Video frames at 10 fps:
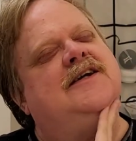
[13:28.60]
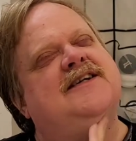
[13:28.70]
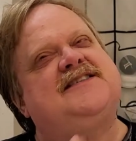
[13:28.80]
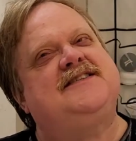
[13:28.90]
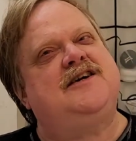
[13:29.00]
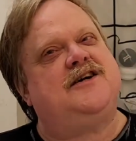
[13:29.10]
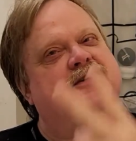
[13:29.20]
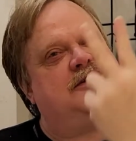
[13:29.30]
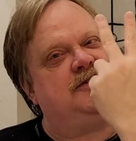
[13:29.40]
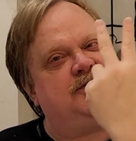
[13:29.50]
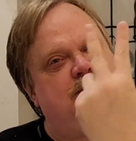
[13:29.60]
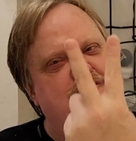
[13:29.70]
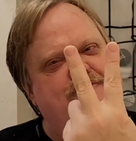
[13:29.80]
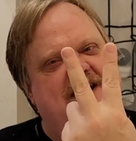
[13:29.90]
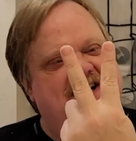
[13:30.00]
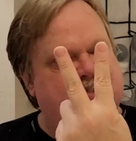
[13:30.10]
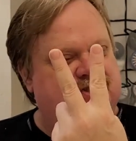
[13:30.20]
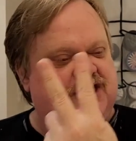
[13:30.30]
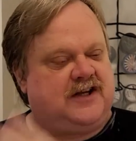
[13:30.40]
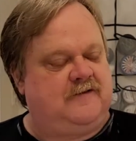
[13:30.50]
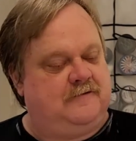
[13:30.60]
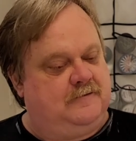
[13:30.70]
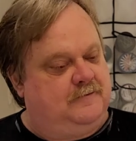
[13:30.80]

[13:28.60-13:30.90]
is done. 2-pass shave.